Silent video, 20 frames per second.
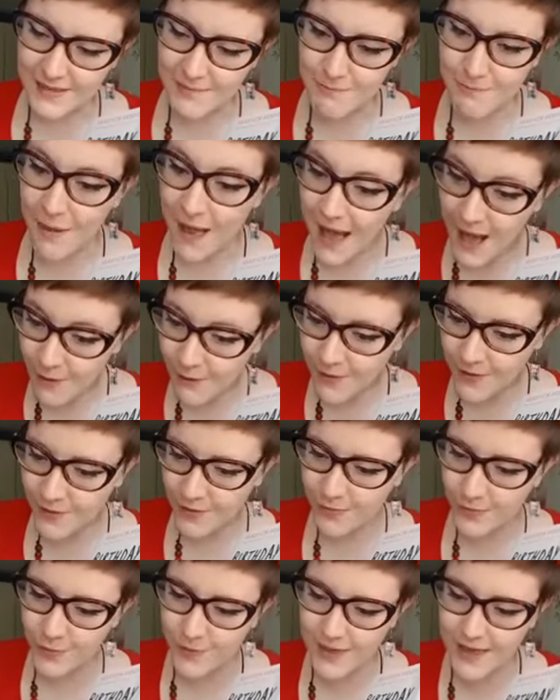power
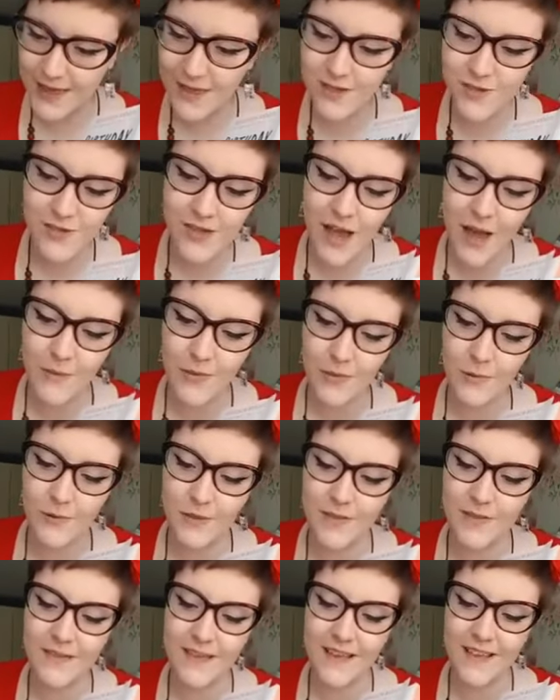through each chapter
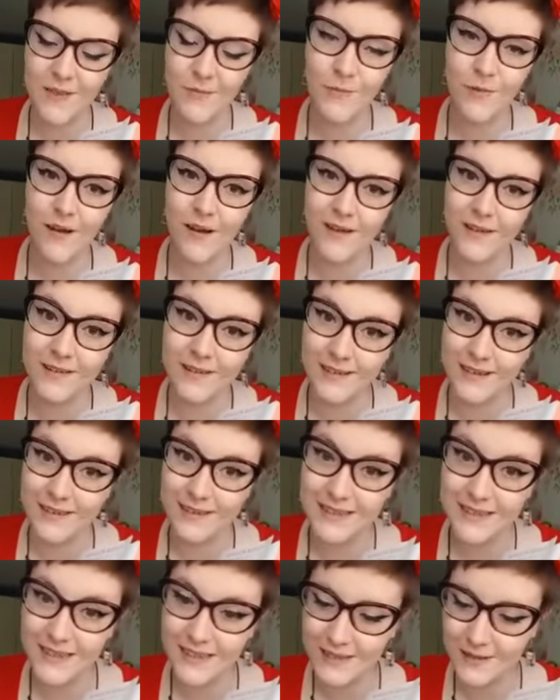with desperate hunger
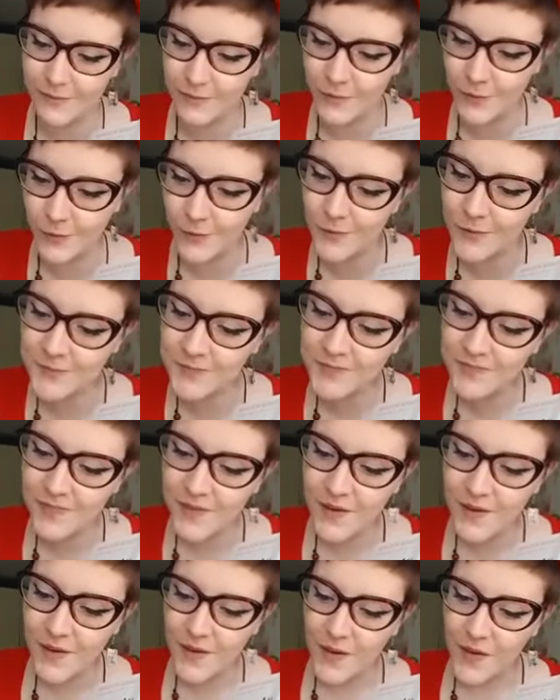to learn more.
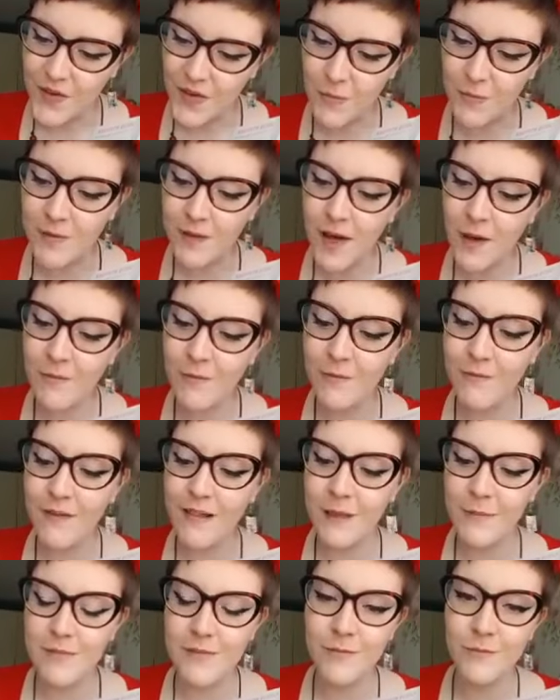You become
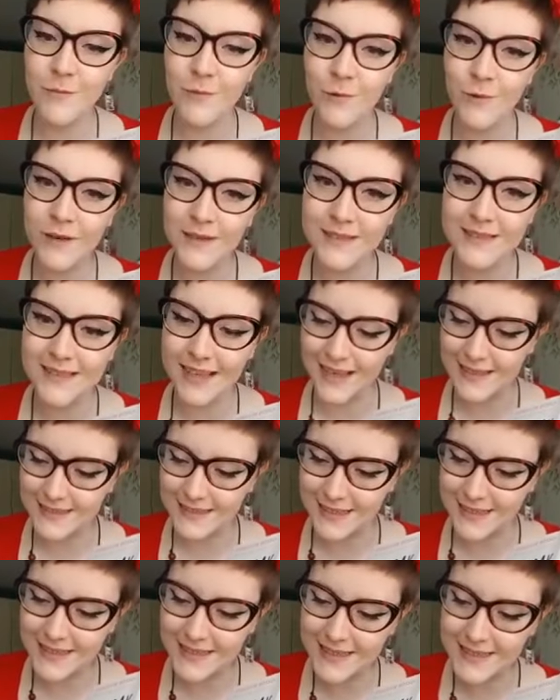enveloped in Morgan's
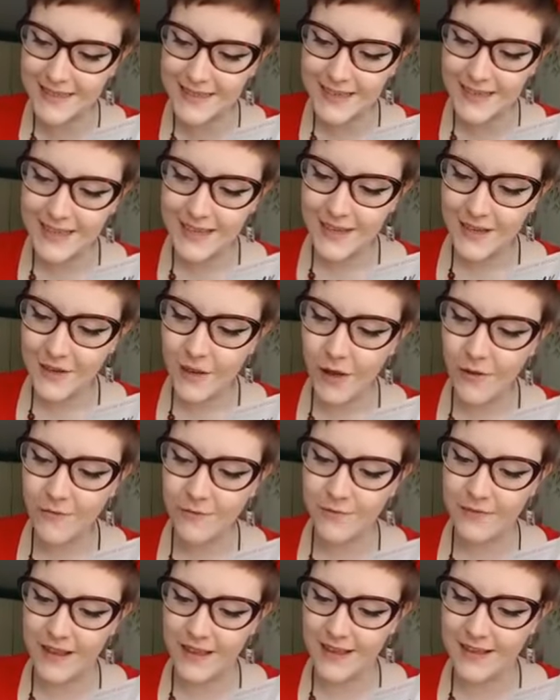sadness,
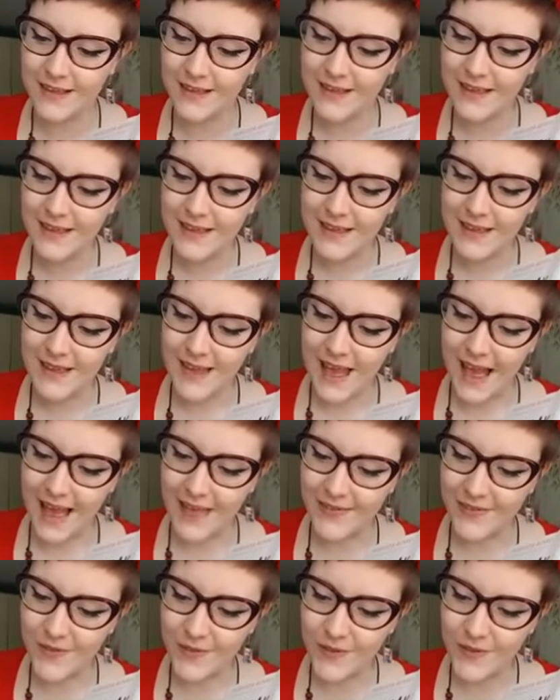conflict,
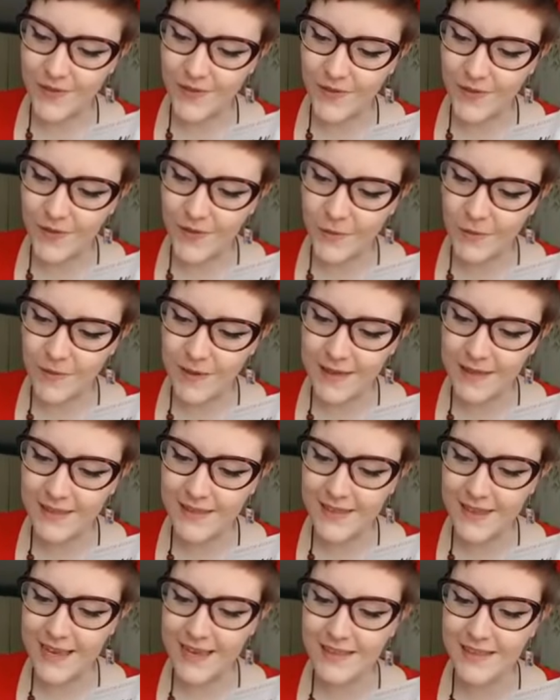and you to be
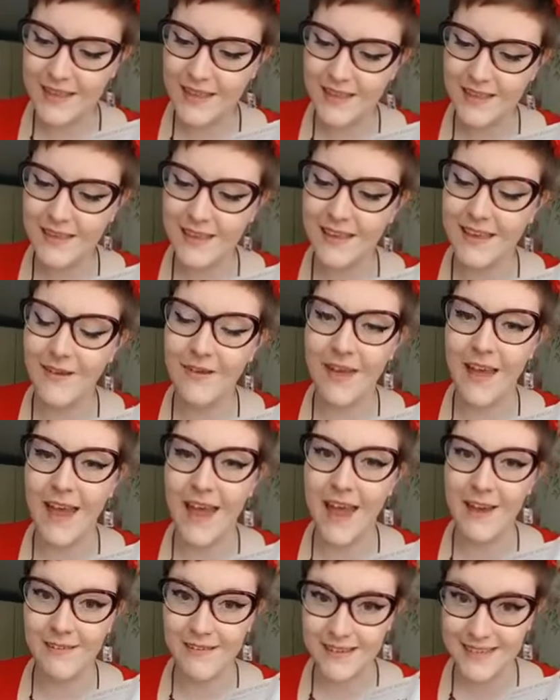endeared to
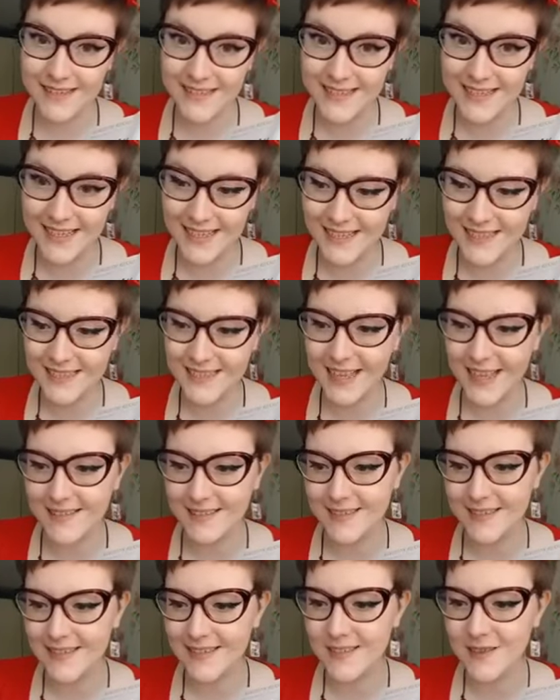Eric's sixth
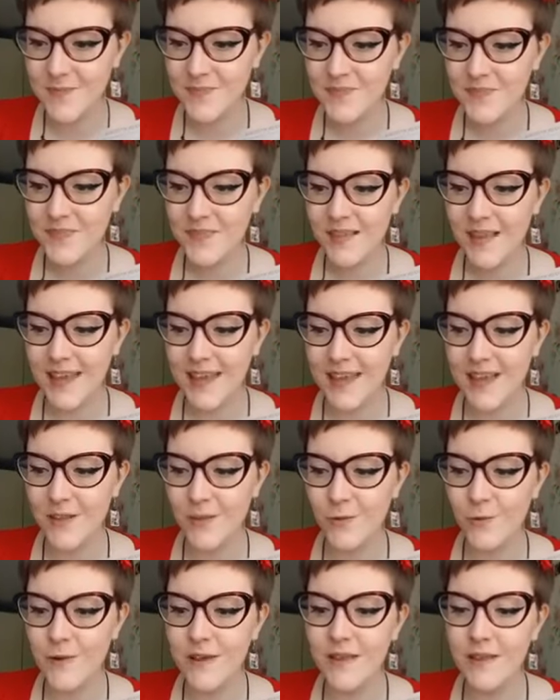sense. He can
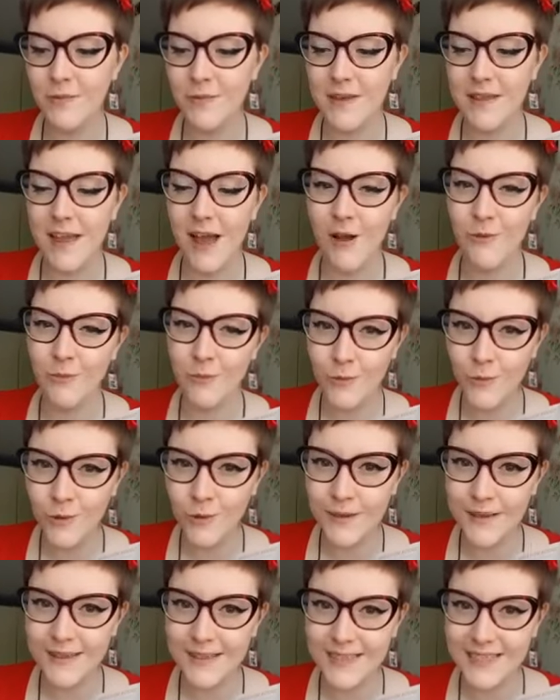always read how
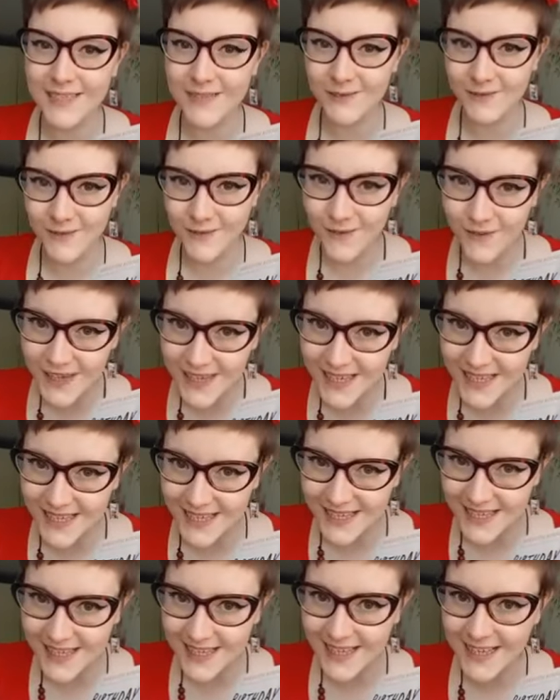Morgan is
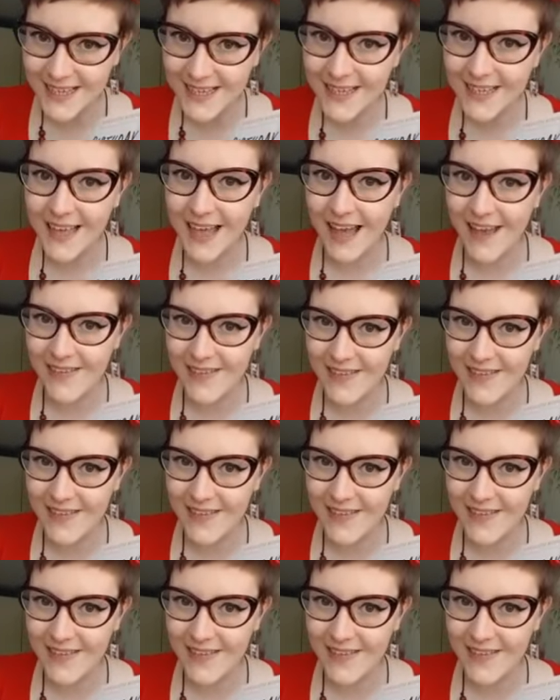feeling at